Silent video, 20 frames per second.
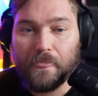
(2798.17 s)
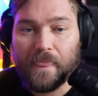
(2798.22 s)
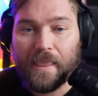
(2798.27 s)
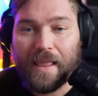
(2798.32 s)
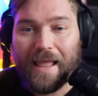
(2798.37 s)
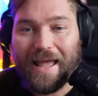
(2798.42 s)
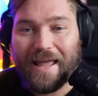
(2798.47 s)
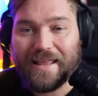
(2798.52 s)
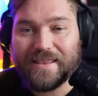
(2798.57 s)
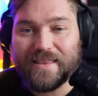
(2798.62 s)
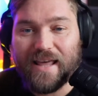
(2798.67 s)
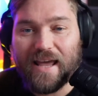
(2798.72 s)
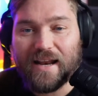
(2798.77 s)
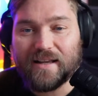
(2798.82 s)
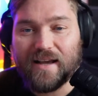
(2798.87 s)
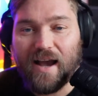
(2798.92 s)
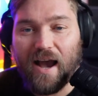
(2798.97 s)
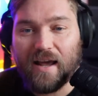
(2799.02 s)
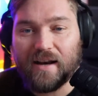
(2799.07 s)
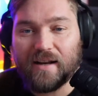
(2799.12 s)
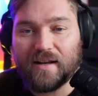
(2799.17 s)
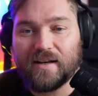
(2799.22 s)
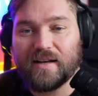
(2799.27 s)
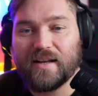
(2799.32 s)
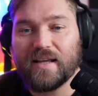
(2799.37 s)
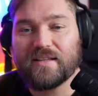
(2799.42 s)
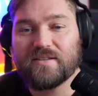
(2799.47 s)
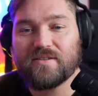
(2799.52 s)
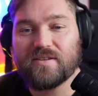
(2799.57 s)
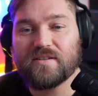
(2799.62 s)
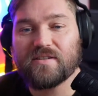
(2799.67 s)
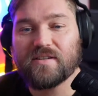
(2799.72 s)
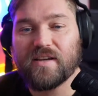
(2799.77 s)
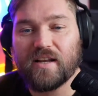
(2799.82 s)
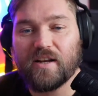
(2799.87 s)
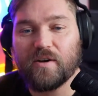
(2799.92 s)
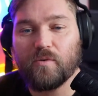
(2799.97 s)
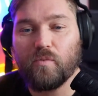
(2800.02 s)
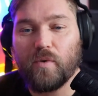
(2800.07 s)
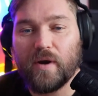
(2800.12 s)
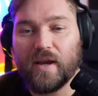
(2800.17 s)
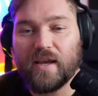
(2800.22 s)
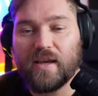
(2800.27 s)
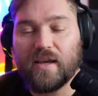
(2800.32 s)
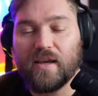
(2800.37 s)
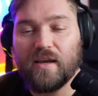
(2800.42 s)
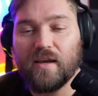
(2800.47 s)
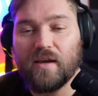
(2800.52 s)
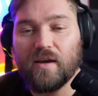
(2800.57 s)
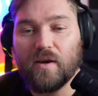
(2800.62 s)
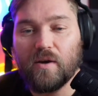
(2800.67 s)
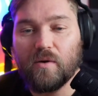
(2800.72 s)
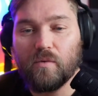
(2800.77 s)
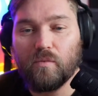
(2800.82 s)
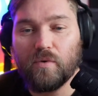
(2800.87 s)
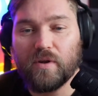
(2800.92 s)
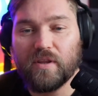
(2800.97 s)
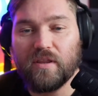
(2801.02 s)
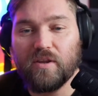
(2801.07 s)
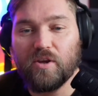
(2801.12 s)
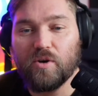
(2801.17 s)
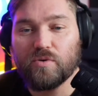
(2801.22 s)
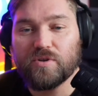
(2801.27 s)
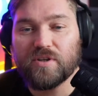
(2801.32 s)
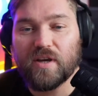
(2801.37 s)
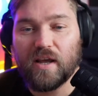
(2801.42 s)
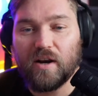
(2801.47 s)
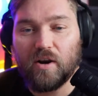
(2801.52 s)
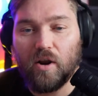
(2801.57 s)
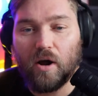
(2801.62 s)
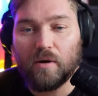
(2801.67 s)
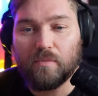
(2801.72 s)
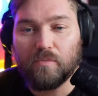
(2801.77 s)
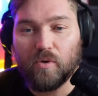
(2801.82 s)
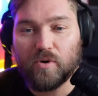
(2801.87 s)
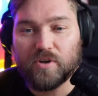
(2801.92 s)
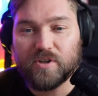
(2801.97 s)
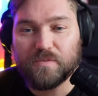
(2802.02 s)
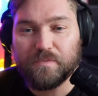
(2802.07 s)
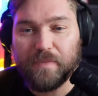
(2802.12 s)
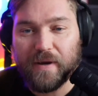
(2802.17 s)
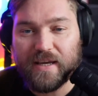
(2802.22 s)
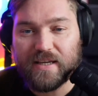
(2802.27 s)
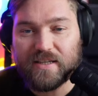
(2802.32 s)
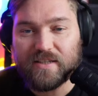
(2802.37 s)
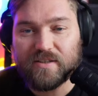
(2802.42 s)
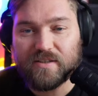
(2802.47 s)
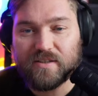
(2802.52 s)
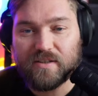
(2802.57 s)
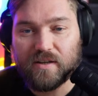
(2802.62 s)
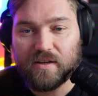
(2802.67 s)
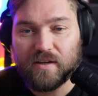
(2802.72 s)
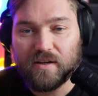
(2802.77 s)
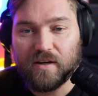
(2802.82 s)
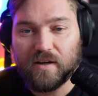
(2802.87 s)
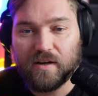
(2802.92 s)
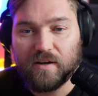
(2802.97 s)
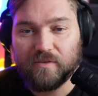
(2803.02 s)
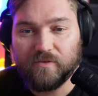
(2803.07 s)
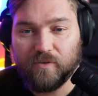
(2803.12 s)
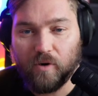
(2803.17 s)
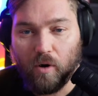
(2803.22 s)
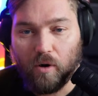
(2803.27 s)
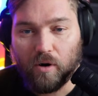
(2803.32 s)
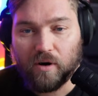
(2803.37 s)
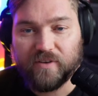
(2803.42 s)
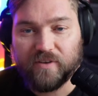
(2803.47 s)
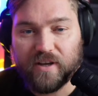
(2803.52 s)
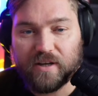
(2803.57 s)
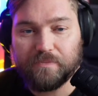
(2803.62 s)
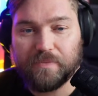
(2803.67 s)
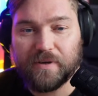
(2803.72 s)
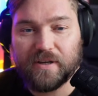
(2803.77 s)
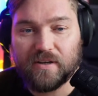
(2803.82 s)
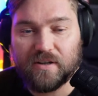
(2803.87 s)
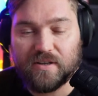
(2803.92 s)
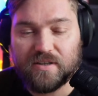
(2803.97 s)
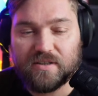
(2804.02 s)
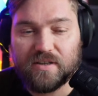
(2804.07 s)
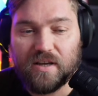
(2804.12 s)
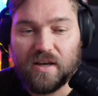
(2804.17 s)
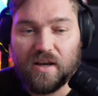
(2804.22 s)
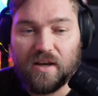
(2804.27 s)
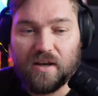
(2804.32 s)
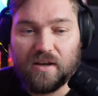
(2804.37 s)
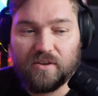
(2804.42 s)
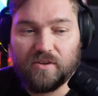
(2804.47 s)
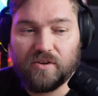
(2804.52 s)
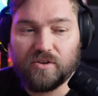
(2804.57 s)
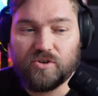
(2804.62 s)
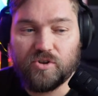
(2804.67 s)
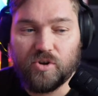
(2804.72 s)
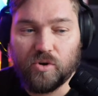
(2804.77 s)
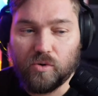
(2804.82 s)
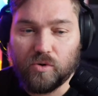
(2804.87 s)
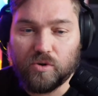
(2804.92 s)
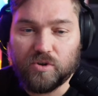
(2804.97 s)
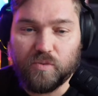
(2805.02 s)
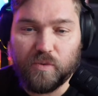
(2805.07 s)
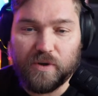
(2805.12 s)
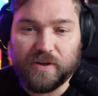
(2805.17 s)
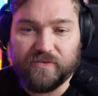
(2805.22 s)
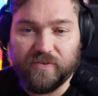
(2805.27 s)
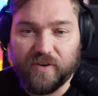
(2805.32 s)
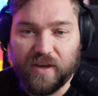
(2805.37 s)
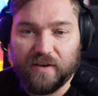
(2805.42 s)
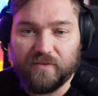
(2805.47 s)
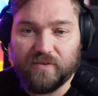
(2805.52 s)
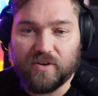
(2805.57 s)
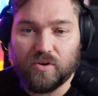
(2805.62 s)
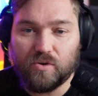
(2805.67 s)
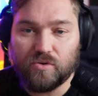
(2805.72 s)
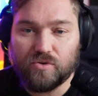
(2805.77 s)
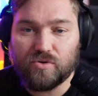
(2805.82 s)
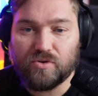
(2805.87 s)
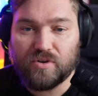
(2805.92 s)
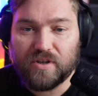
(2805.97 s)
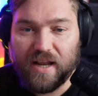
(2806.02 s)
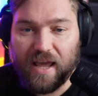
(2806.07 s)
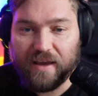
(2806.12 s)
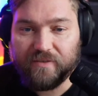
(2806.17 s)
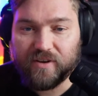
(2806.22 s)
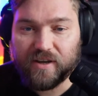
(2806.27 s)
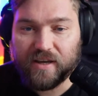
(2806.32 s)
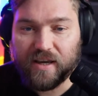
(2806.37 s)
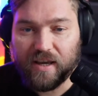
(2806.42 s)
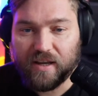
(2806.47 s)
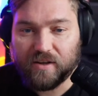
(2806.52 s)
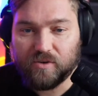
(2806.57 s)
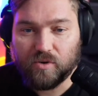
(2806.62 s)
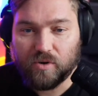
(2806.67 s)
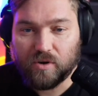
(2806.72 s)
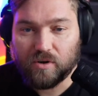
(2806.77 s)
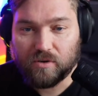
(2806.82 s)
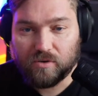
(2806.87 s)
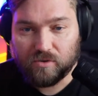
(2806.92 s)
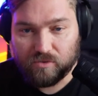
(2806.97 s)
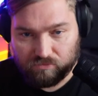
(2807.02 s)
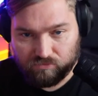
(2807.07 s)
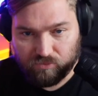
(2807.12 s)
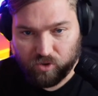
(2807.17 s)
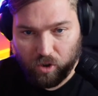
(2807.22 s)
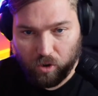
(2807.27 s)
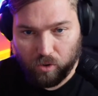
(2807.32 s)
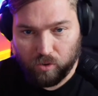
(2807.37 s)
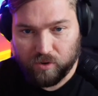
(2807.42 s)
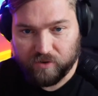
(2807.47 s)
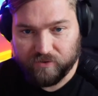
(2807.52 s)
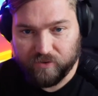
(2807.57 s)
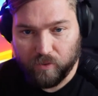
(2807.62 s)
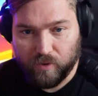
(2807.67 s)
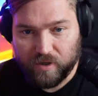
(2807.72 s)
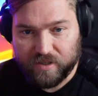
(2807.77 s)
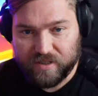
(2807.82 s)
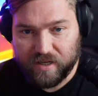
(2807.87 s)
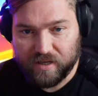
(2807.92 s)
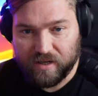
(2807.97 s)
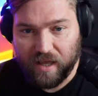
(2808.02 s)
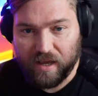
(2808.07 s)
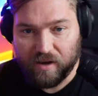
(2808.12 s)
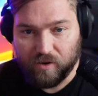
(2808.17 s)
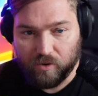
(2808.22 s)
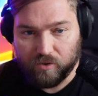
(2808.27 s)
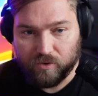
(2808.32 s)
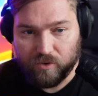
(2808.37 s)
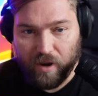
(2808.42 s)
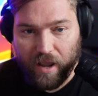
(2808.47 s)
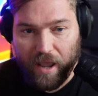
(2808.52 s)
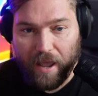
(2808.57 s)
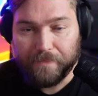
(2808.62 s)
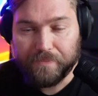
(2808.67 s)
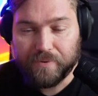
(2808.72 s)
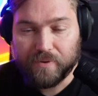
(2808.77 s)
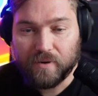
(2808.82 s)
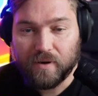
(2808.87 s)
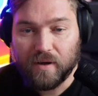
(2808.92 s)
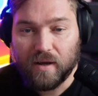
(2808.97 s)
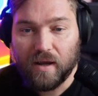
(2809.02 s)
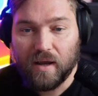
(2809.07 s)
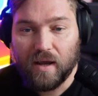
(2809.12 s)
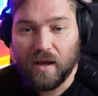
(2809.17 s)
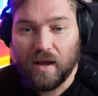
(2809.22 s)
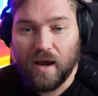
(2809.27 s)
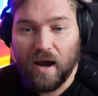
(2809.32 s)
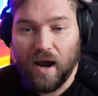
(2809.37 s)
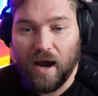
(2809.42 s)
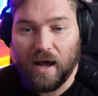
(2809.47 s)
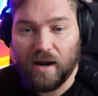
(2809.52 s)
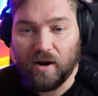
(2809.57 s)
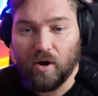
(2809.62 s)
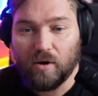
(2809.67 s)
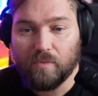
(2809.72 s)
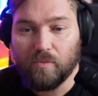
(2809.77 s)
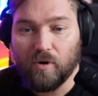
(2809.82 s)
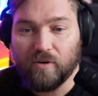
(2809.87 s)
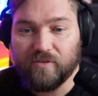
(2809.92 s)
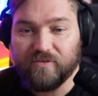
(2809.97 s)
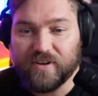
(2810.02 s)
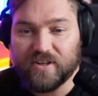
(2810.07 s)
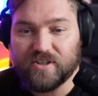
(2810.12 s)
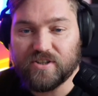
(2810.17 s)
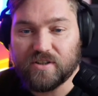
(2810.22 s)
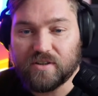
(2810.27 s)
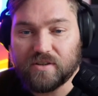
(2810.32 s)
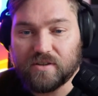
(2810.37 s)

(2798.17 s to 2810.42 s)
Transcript: And that kind of lets us get away with using a lot more space for all of it, because the tools we've given you to navigate your code, if you want to say it like, or your app, are a lot more efficient.